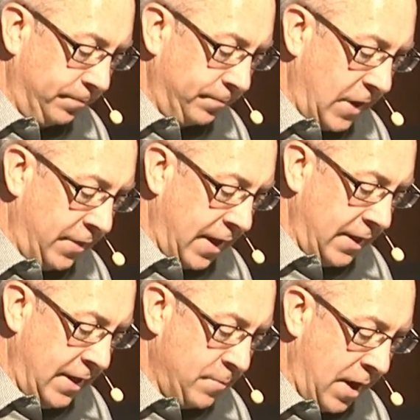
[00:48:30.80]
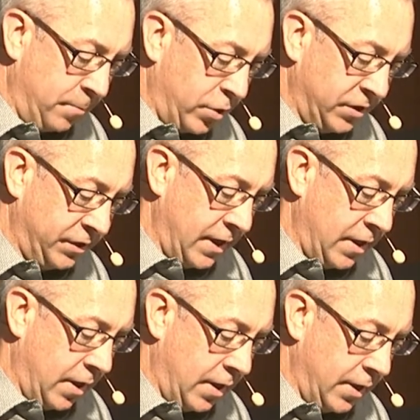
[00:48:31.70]
that he might present
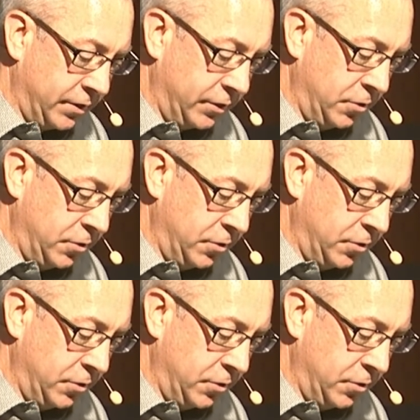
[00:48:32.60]
us to